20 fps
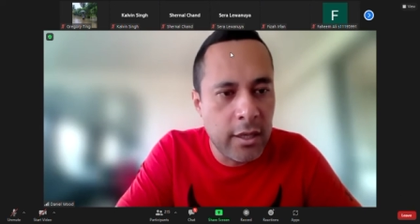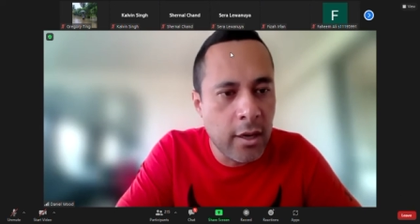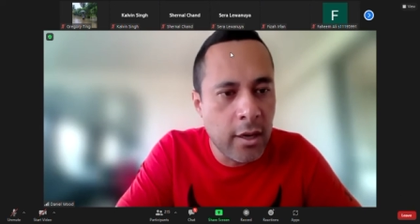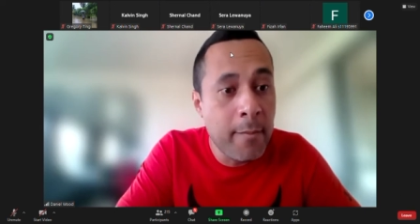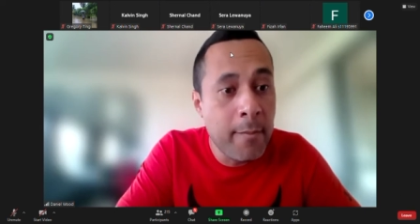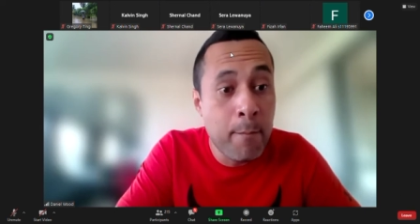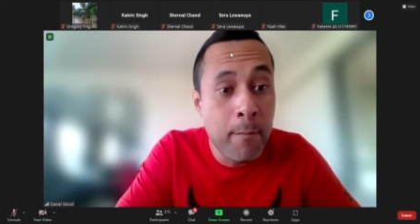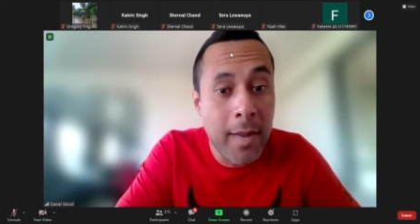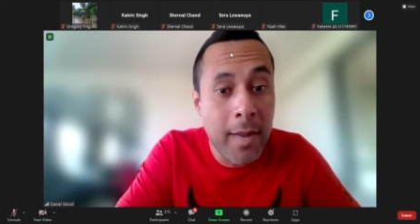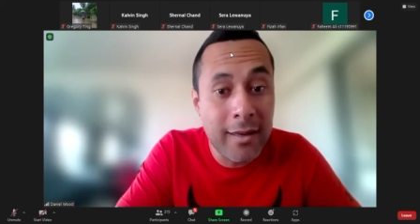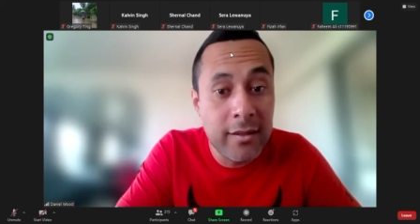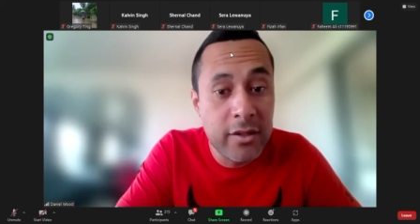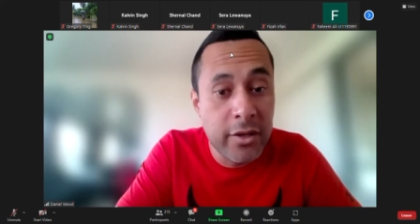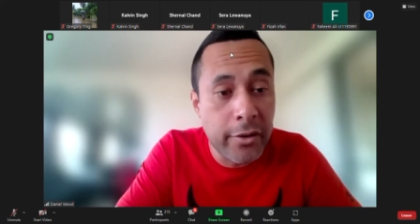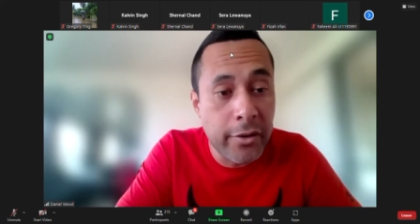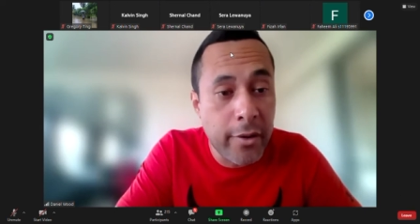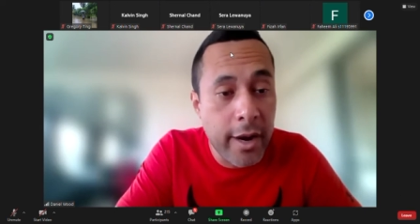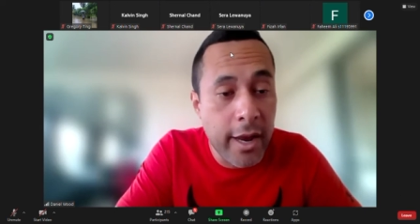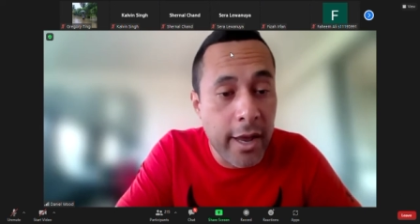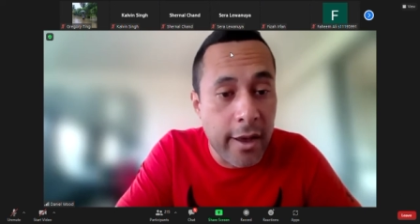I mucked
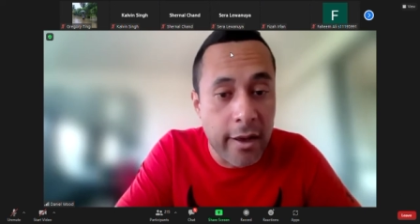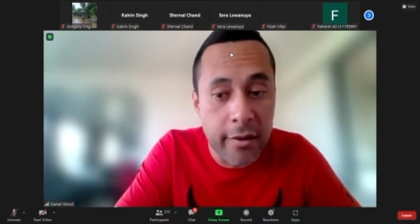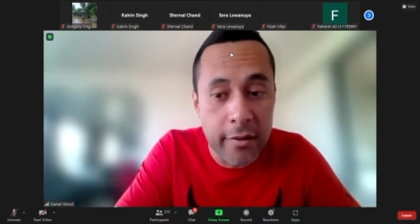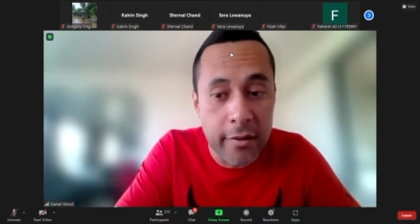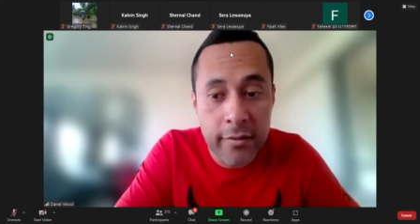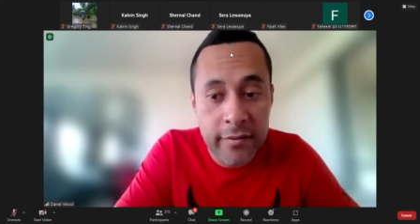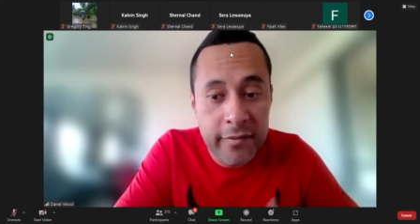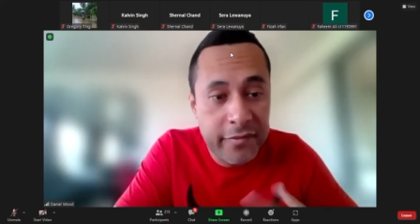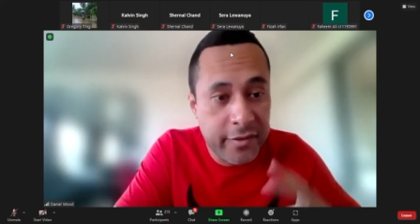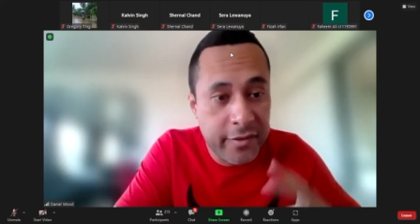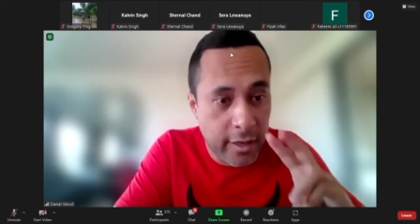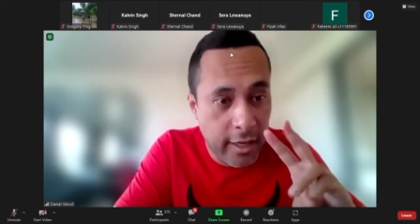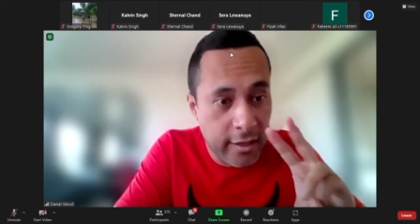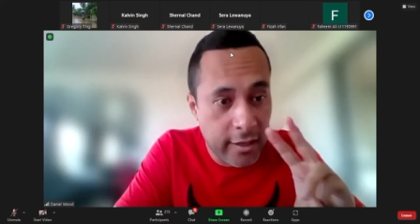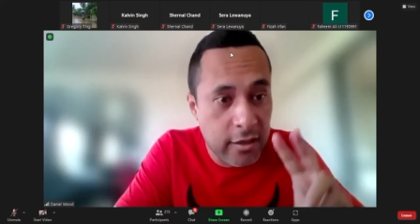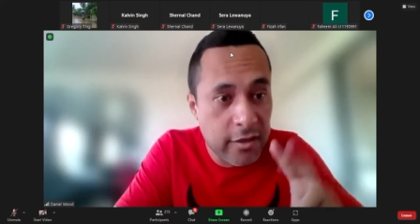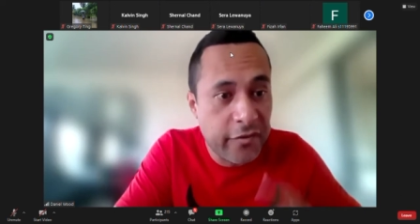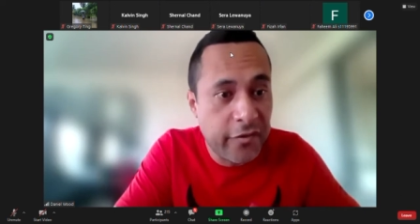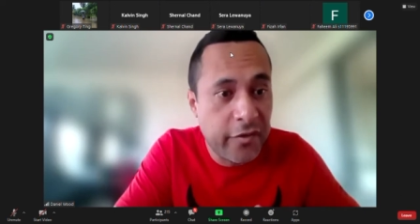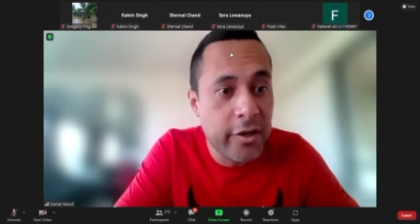around for like
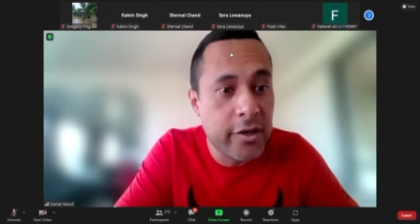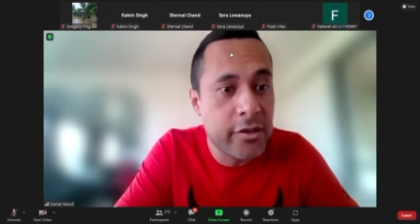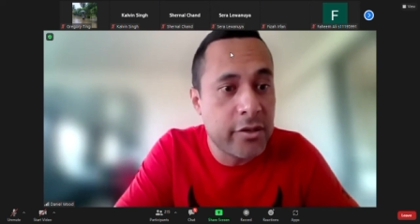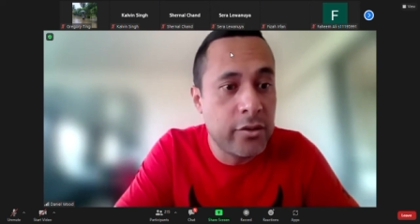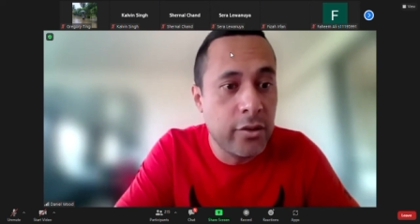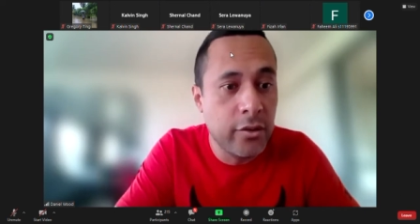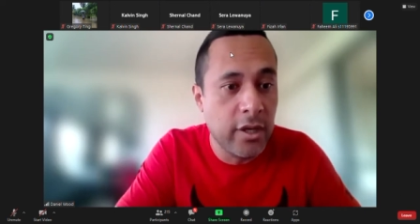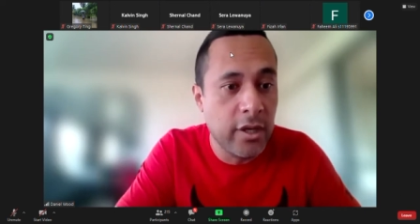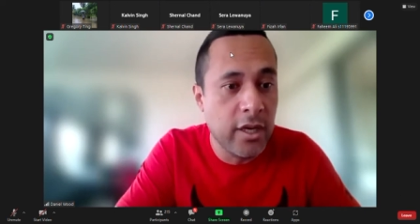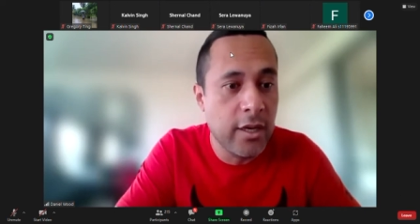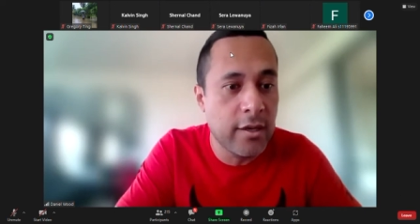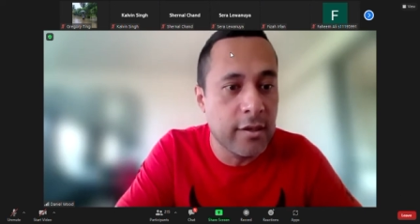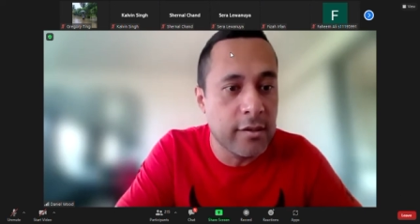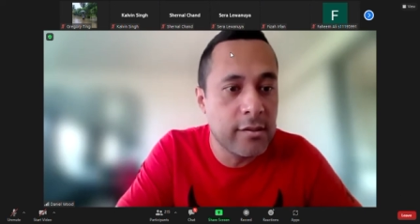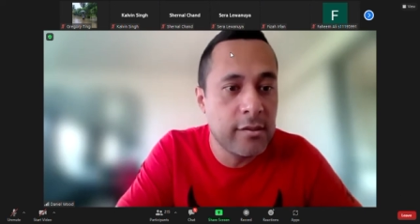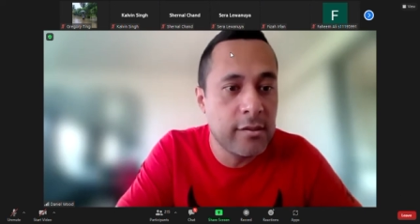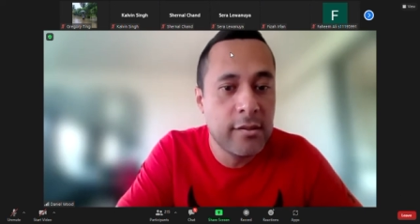the first 2 years.